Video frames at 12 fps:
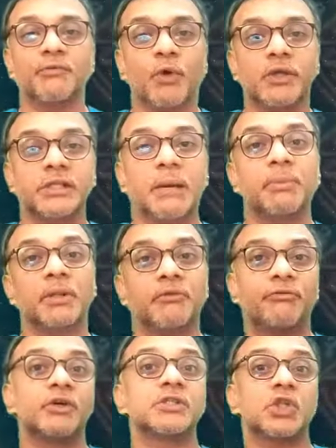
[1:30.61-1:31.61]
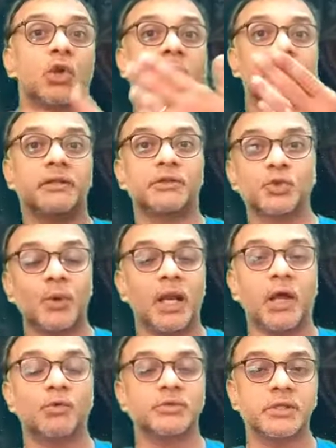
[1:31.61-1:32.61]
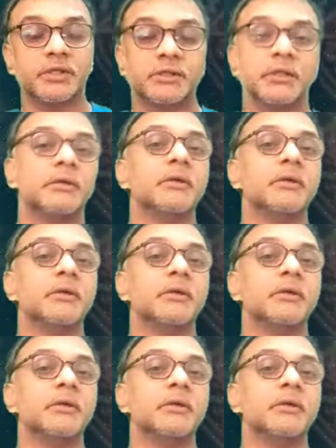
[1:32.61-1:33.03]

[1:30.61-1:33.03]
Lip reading: For example, the first lord in 12 houses,